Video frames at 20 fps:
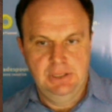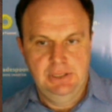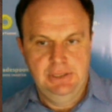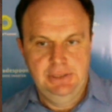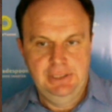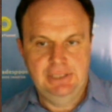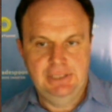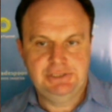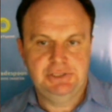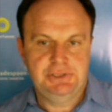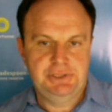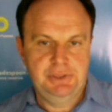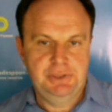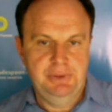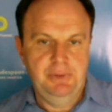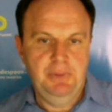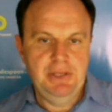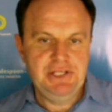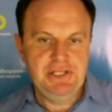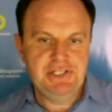Yeah, so the
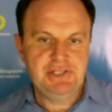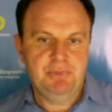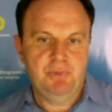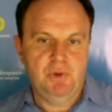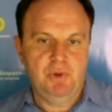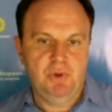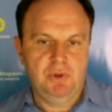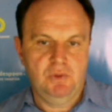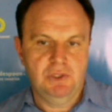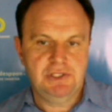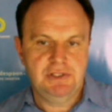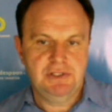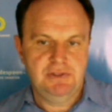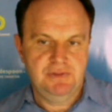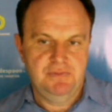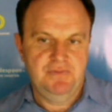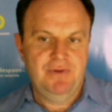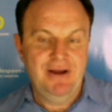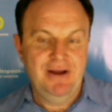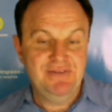main support was
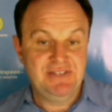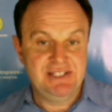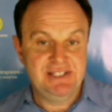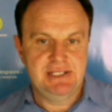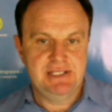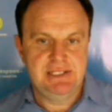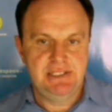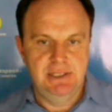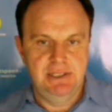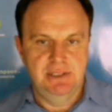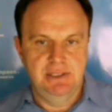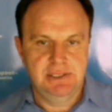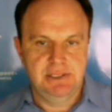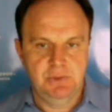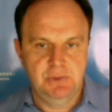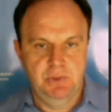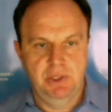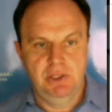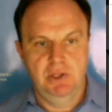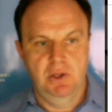516 this
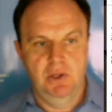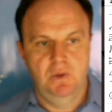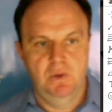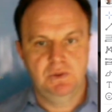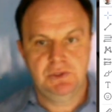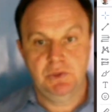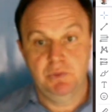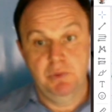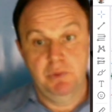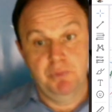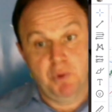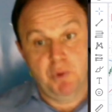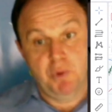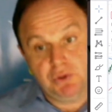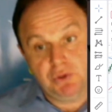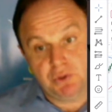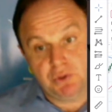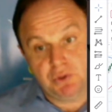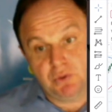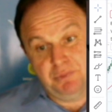week low. So we broke
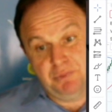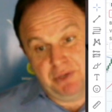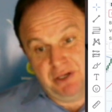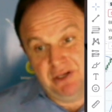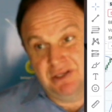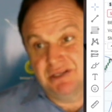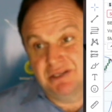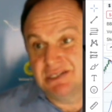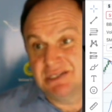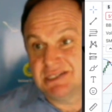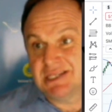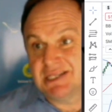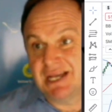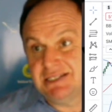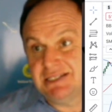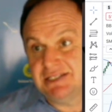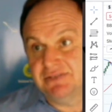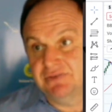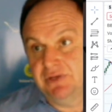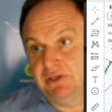through it pretty
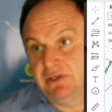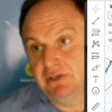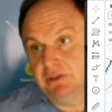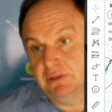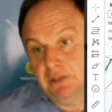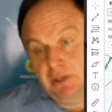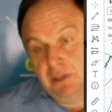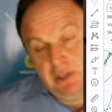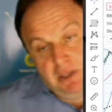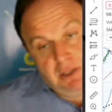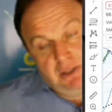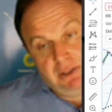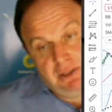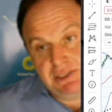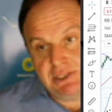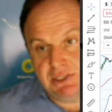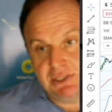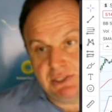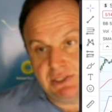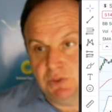decisively.
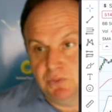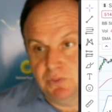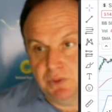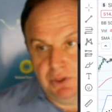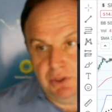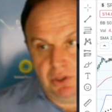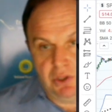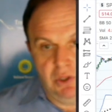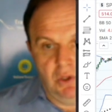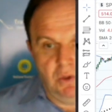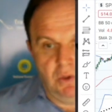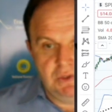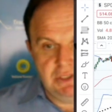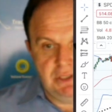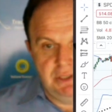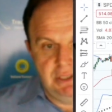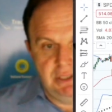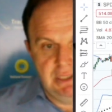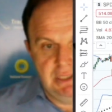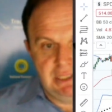Let's assume we're going to close at
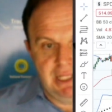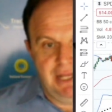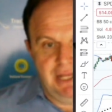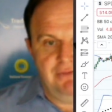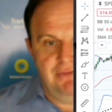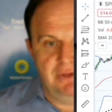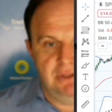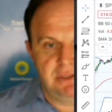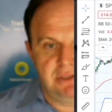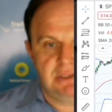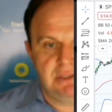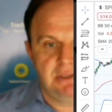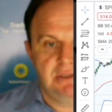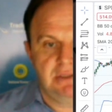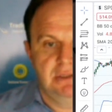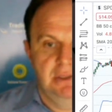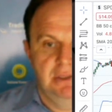these levels.